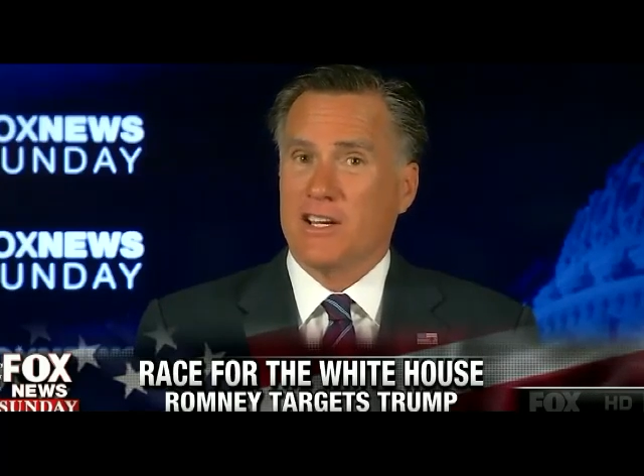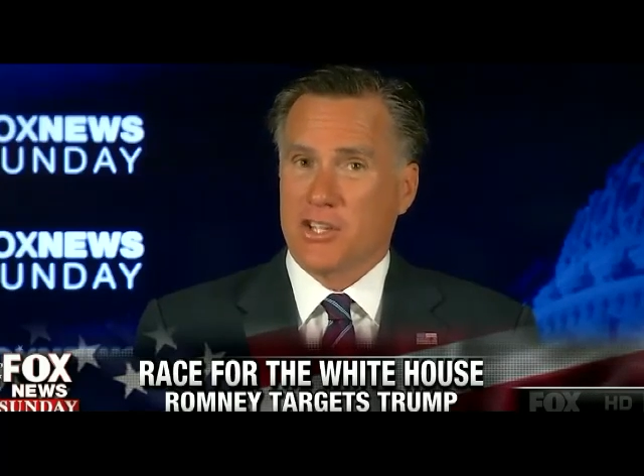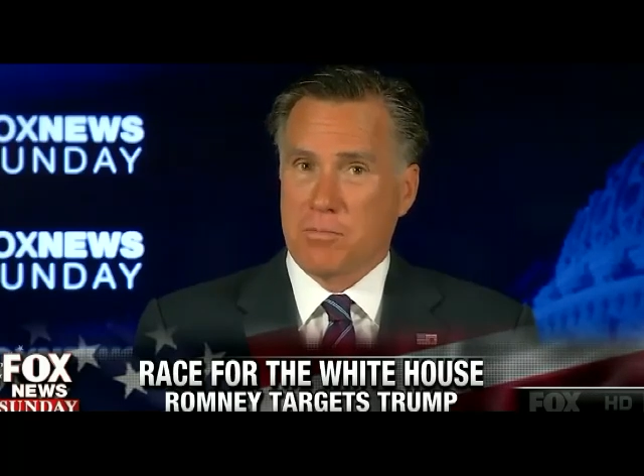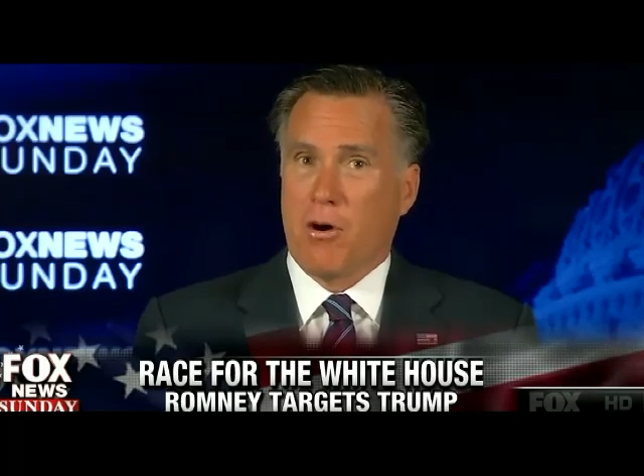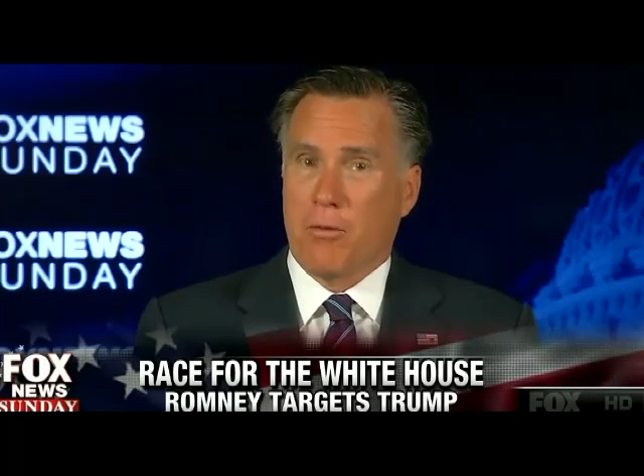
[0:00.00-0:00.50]

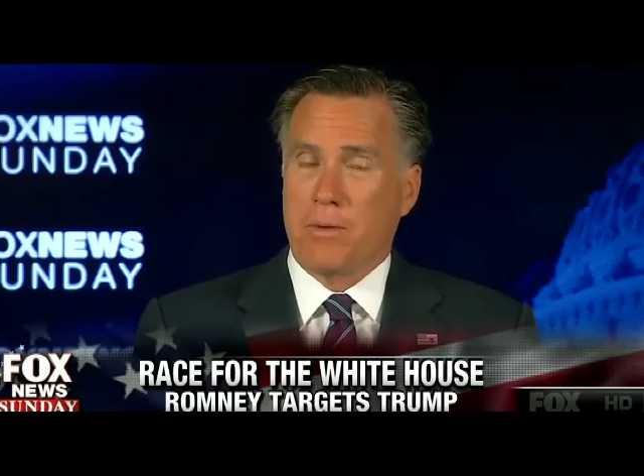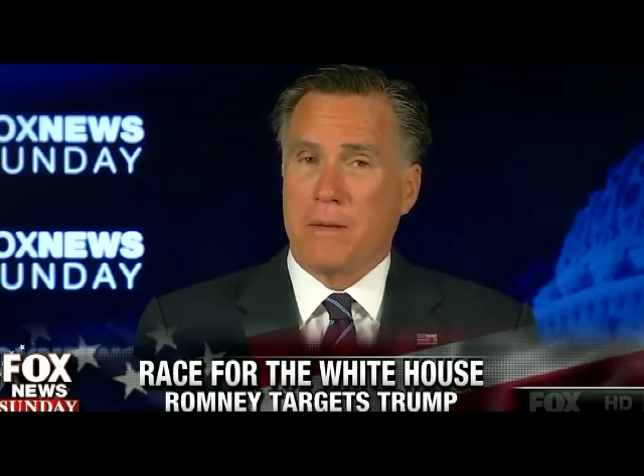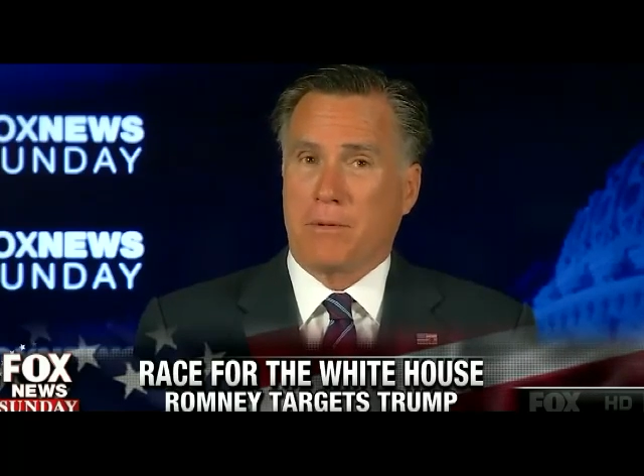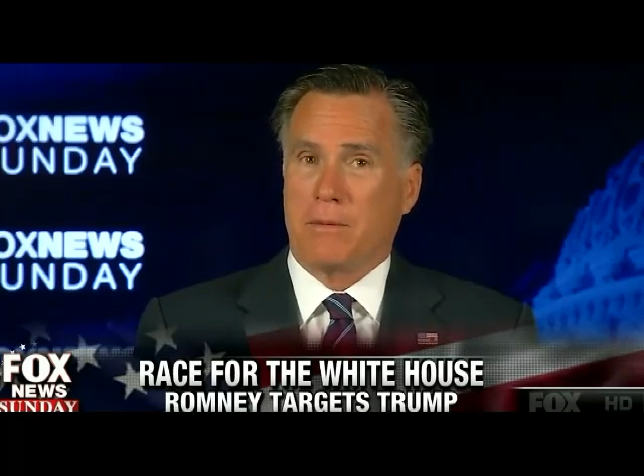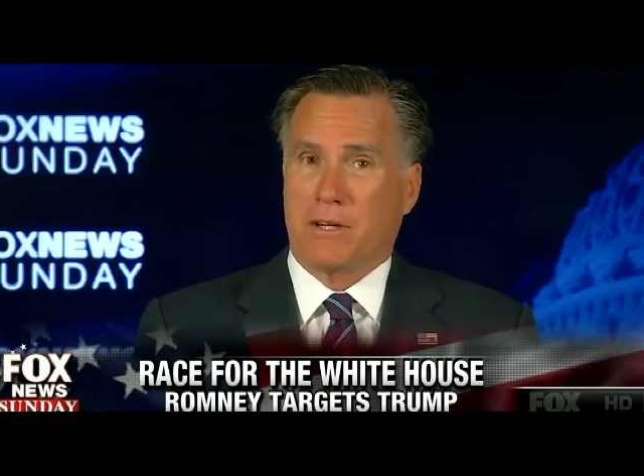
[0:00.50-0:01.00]
small
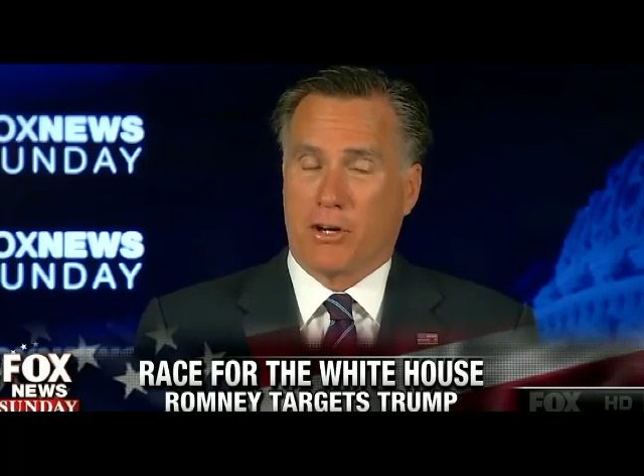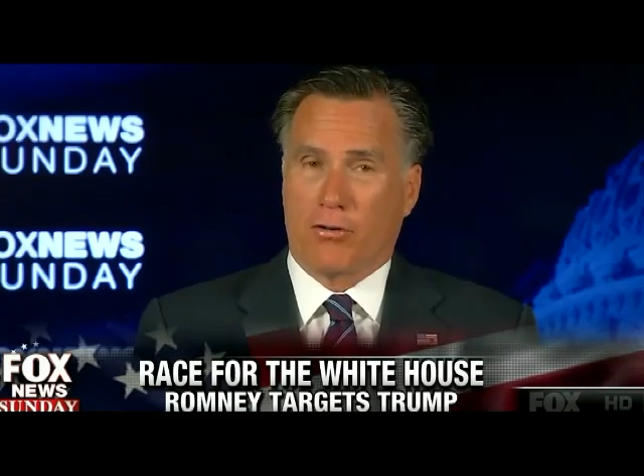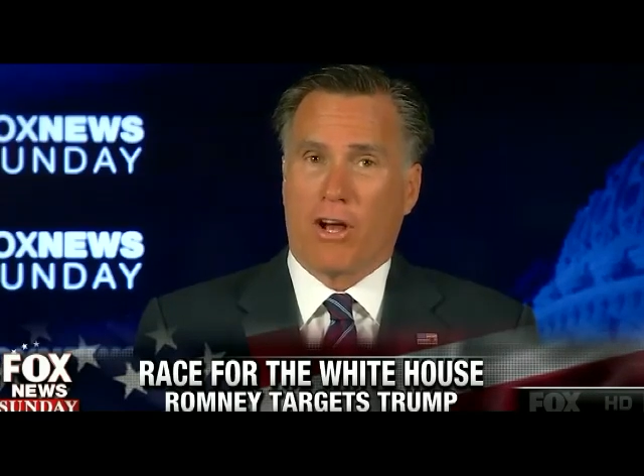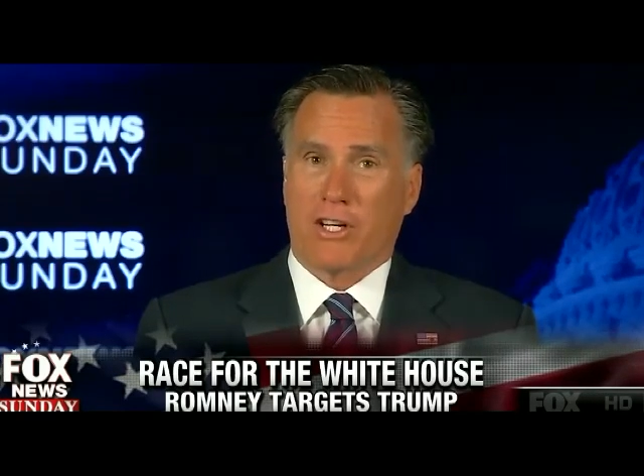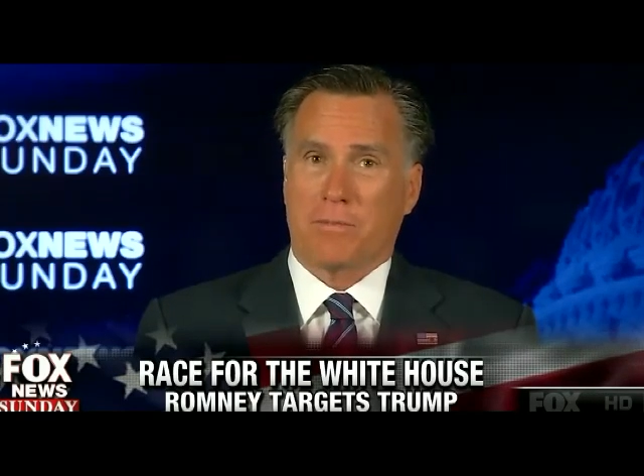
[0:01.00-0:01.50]
people have been
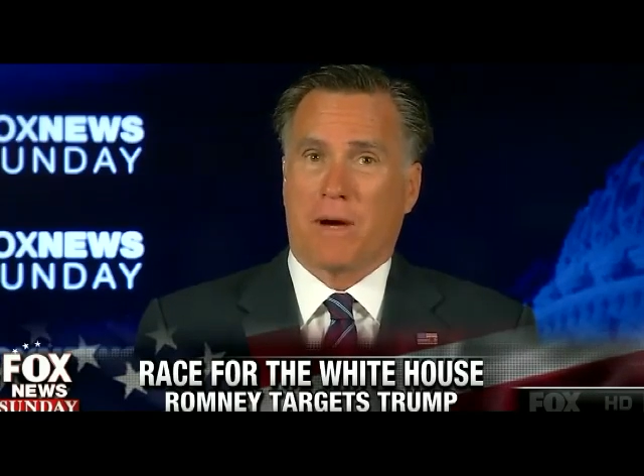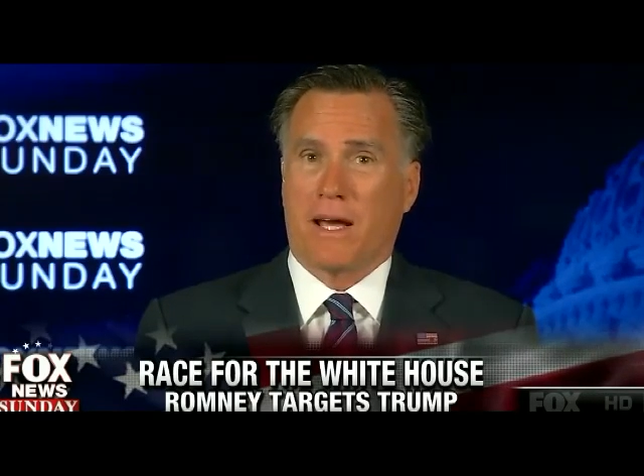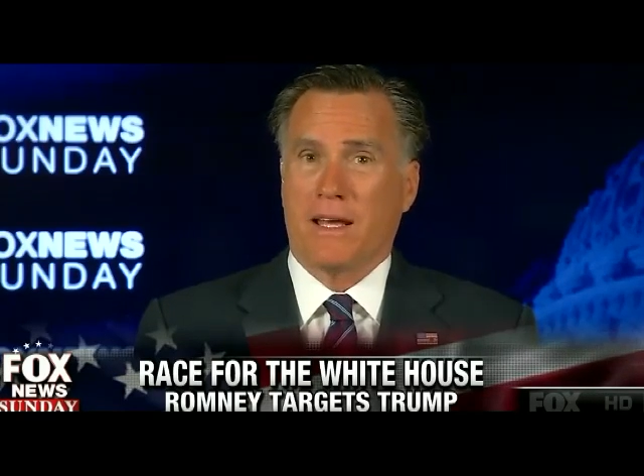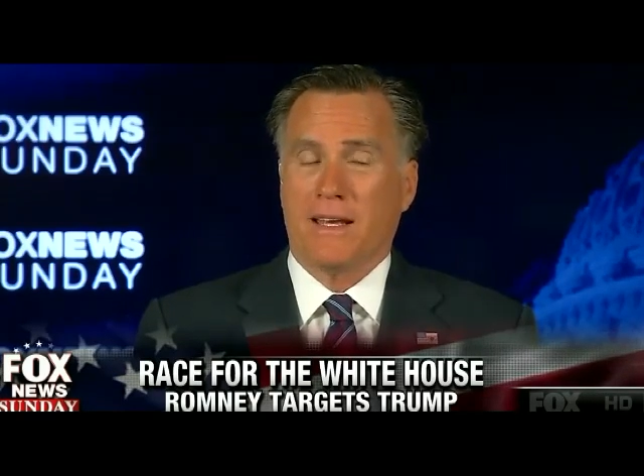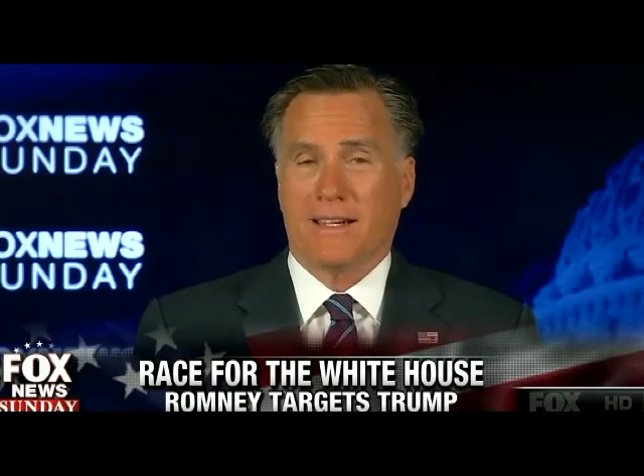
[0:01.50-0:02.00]
crushed by